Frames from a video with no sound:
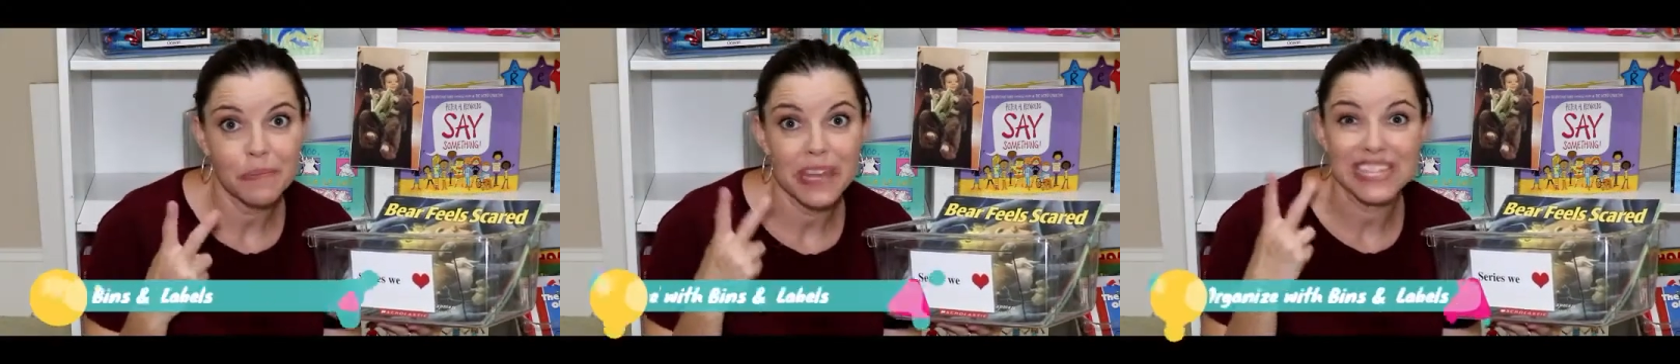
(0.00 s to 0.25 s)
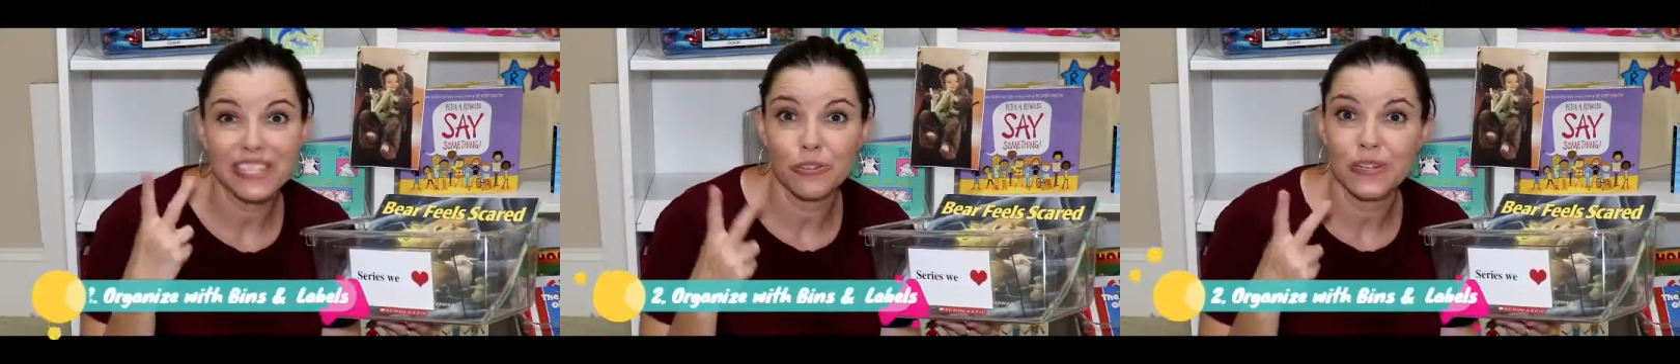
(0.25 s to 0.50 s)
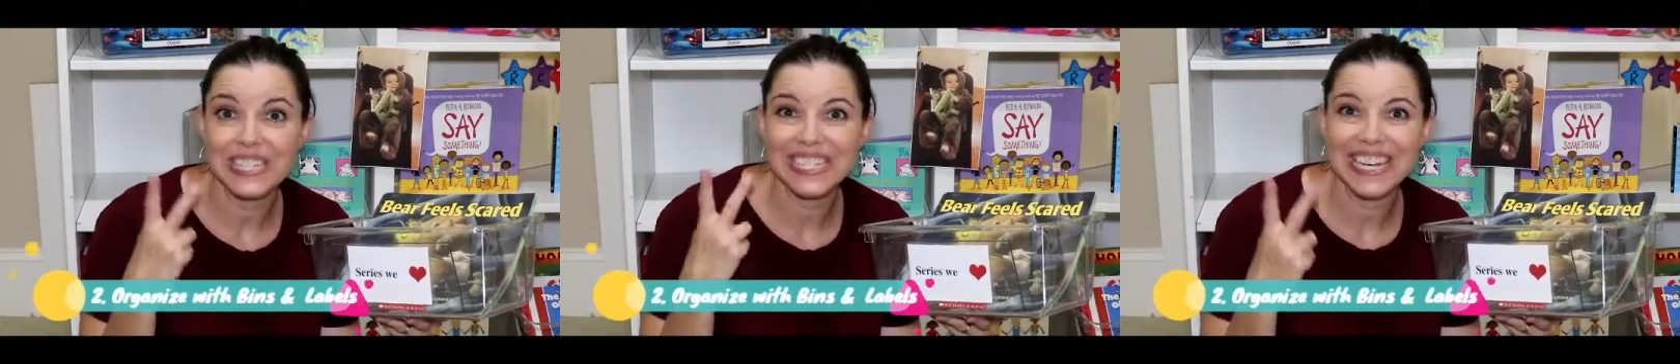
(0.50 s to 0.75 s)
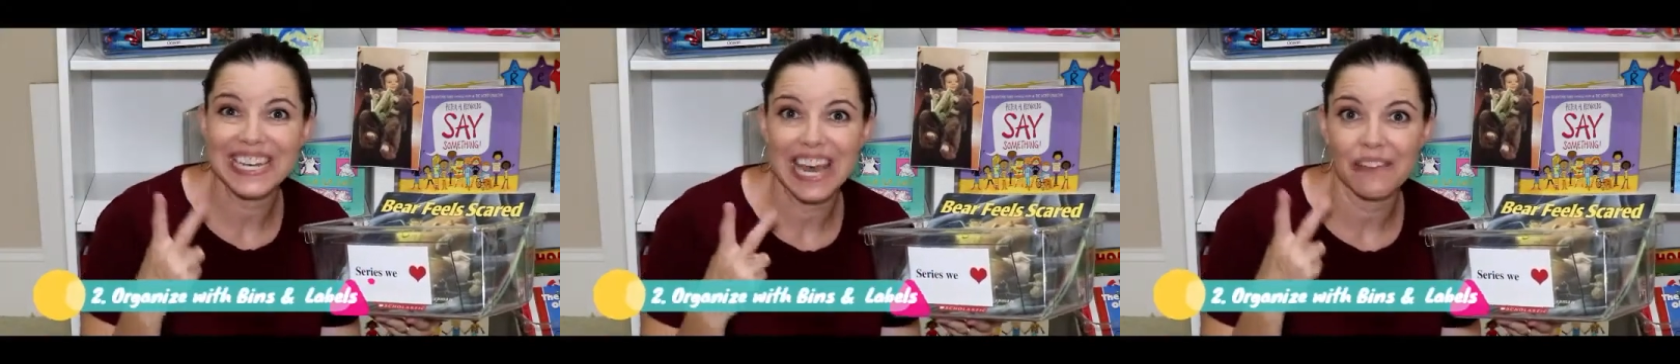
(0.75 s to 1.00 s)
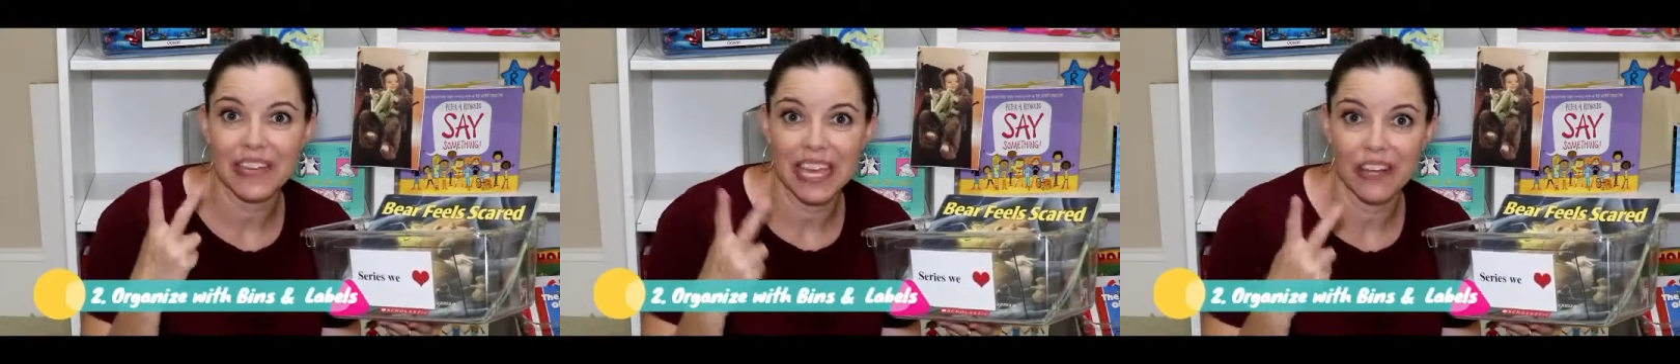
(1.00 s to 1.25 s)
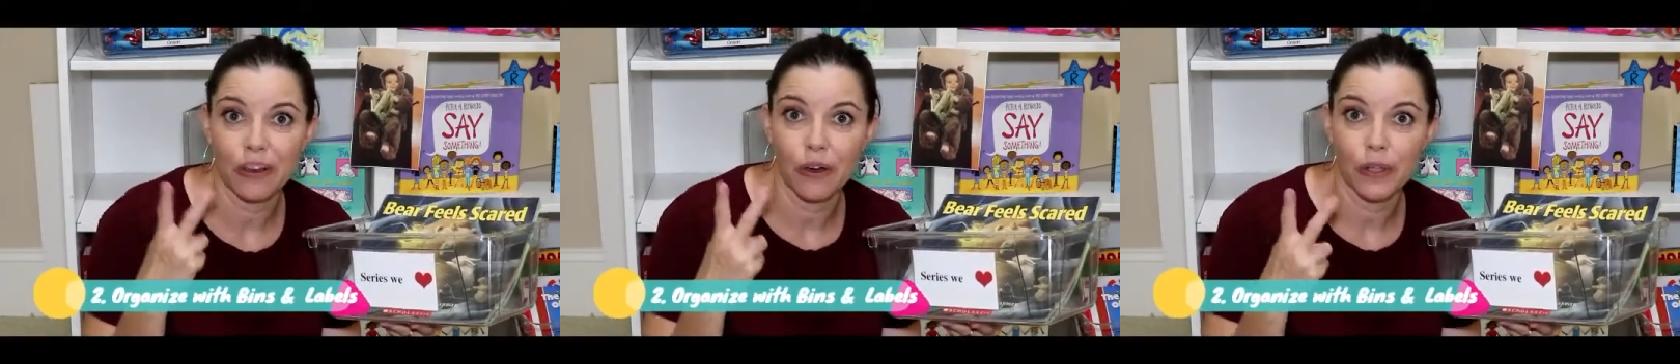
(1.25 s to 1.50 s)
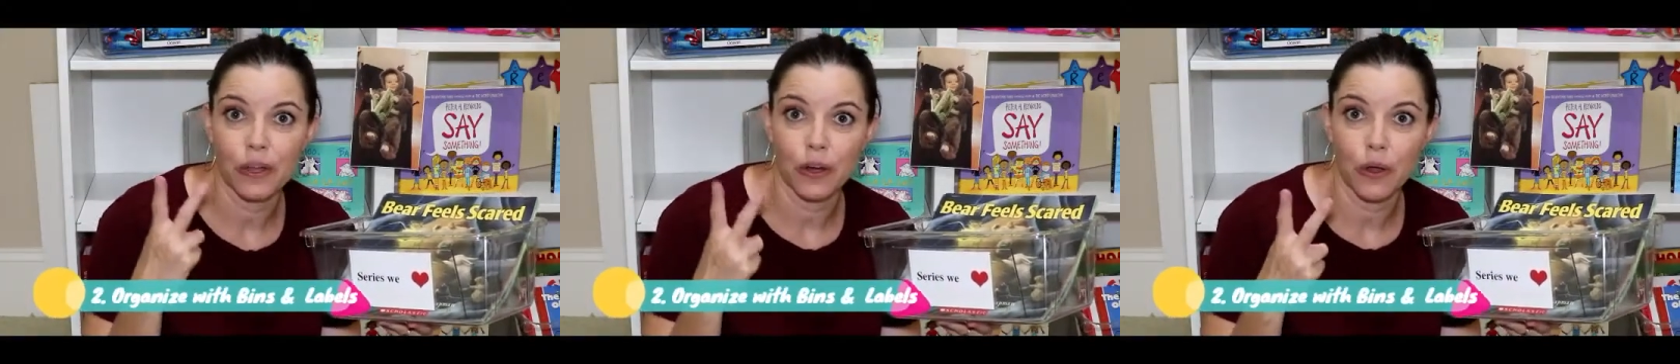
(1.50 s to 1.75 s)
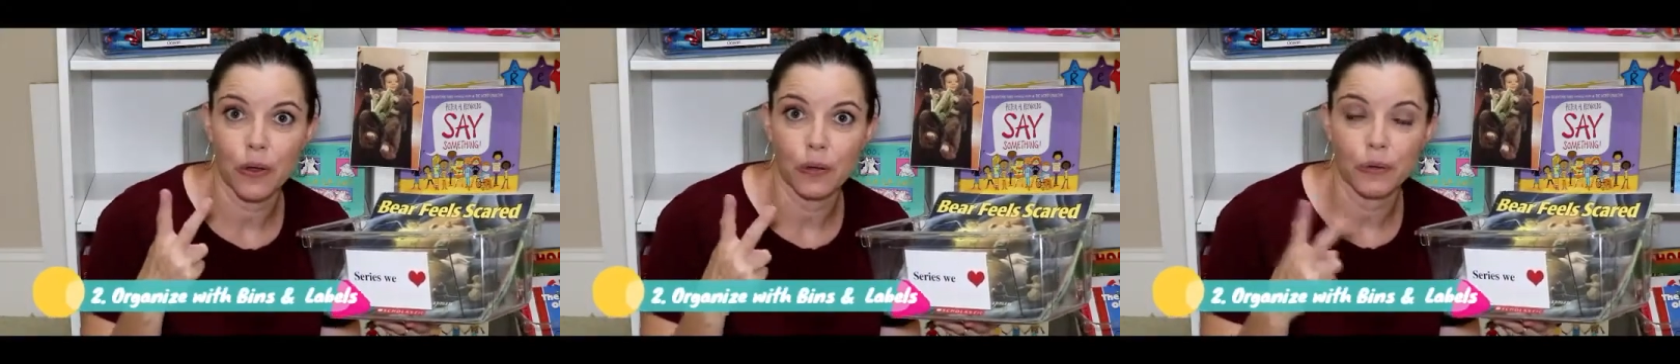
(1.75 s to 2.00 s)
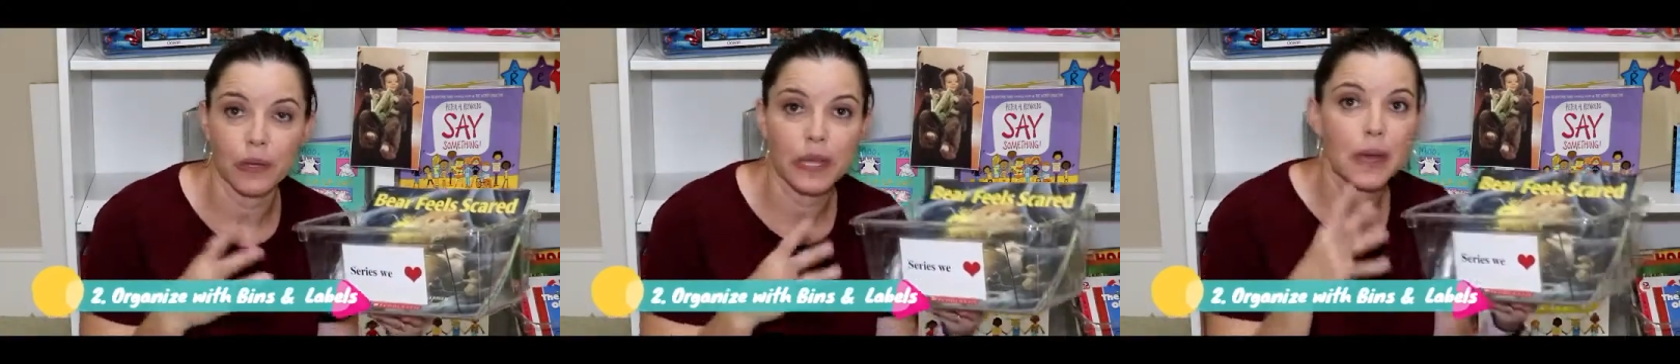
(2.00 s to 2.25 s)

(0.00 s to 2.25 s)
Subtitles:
that students can navigate on their own.